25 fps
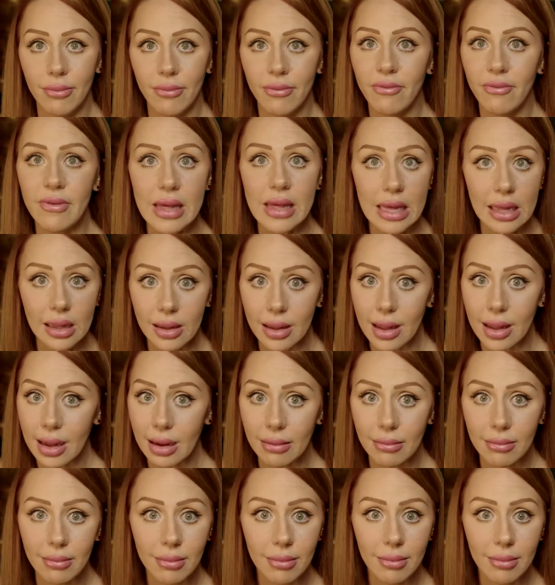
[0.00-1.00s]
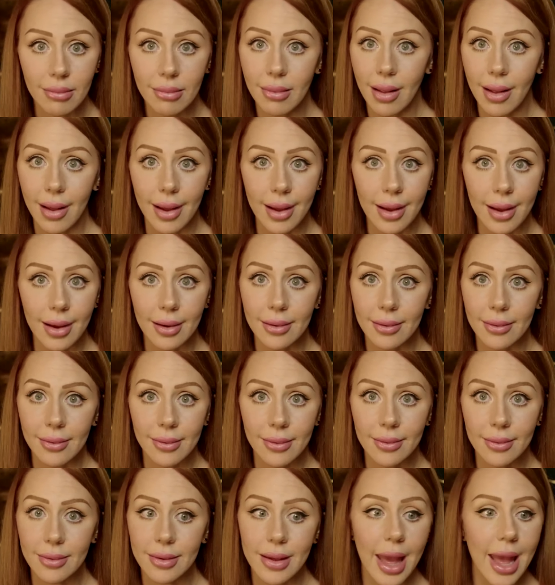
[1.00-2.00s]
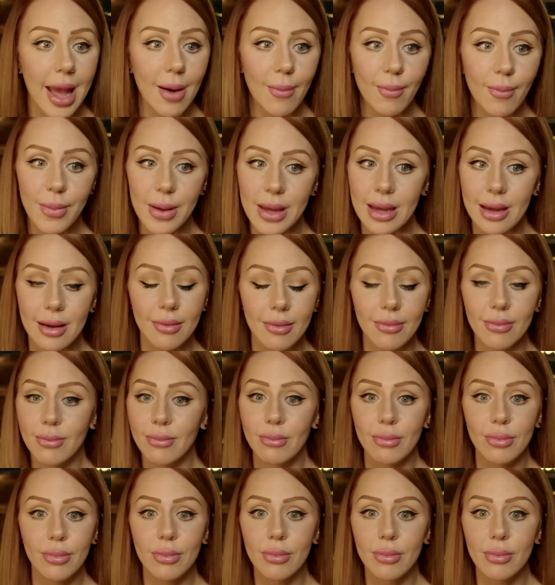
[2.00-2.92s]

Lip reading: feeling like can't be.